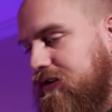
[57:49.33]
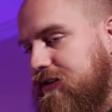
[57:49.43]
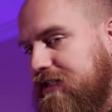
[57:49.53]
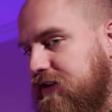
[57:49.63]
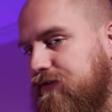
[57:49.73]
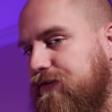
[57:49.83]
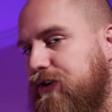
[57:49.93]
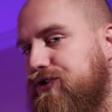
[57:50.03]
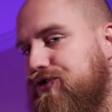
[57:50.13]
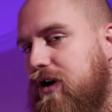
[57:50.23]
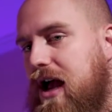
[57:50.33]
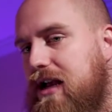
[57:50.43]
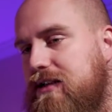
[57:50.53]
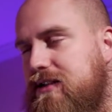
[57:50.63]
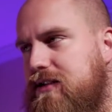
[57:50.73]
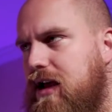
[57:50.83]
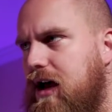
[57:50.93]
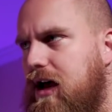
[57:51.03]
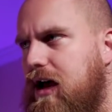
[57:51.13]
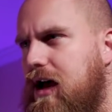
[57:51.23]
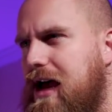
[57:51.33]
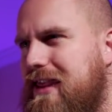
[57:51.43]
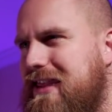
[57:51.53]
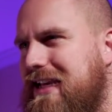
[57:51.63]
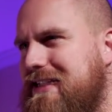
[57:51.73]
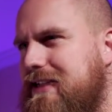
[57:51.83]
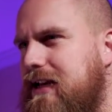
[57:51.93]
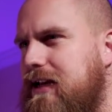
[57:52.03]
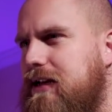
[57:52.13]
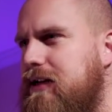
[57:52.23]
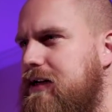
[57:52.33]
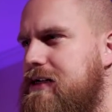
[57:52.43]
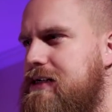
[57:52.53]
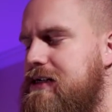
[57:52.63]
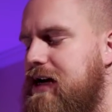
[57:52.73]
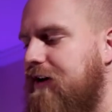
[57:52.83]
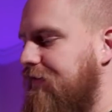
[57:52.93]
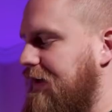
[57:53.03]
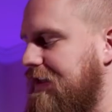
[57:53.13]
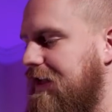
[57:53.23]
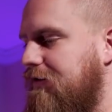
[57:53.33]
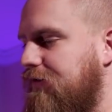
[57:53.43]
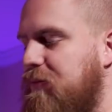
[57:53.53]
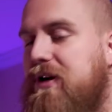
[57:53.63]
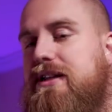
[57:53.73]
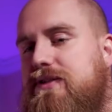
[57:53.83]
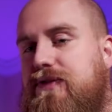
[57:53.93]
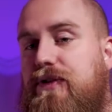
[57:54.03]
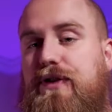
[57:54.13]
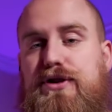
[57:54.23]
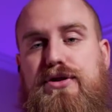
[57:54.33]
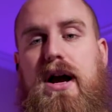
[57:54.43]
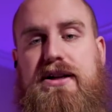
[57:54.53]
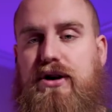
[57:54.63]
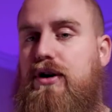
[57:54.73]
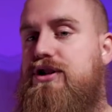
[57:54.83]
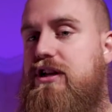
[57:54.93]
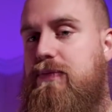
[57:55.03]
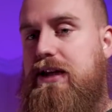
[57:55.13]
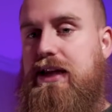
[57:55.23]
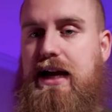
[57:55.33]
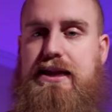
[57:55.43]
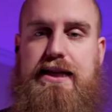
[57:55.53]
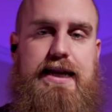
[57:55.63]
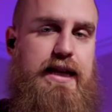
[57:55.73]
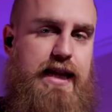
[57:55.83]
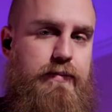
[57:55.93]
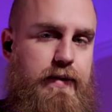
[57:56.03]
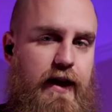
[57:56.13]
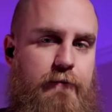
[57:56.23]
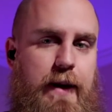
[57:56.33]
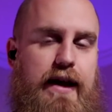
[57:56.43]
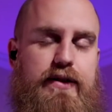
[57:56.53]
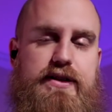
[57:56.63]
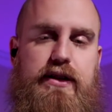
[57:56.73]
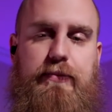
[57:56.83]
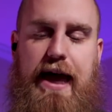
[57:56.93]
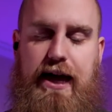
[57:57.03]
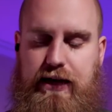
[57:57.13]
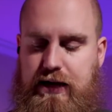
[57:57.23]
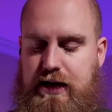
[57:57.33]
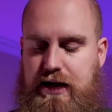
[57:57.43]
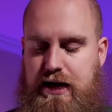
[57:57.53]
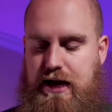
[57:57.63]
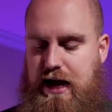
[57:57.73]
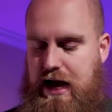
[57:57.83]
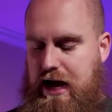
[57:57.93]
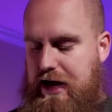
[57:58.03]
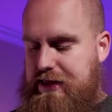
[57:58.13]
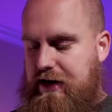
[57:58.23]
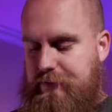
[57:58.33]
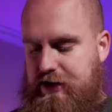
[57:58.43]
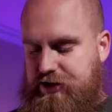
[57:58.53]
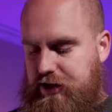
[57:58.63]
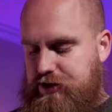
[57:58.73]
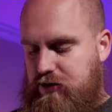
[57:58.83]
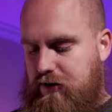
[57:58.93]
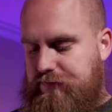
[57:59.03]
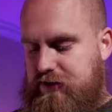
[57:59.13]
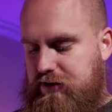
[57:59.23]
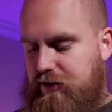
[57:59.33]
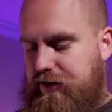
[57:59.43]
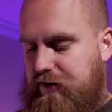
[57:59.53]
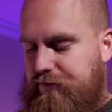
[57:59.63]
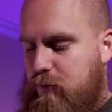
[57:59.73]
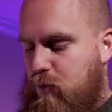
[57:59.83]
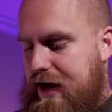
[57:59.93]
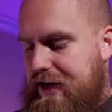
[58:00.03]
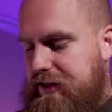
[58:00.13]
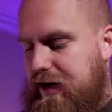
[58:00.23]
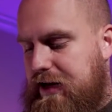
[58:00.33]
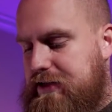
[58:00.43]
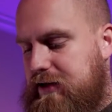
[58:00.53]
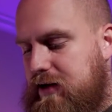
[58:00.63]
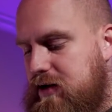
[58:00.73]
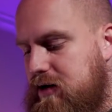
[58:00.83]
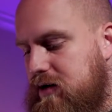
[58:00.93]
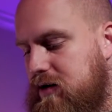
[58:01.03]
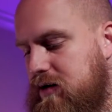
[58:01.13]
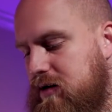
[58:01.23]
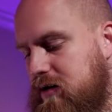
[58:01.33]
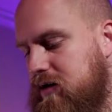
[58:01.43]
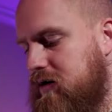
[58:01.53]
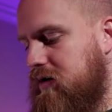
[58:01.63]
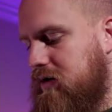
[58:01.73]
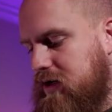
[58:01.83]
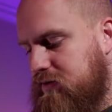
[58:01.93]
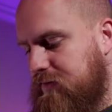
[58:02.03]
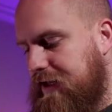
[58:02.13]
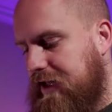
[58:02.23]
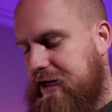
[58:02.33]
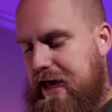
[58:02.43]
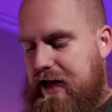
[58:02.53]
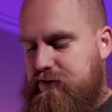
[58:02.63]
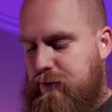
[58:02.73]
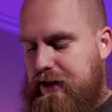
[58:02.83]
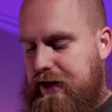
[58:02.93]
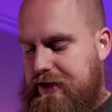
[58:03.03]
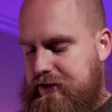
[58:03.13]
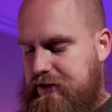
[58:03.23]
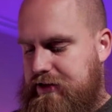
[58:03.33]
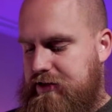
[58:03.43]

that's a Viltrox. I think it's I forget the name of it, but it's the Viltrox RGB light that takes NPF batteries in the back. And then I'm actually going to show off this little thing from Waylight. Is it Waylight? Yeah, it's Waylight. This is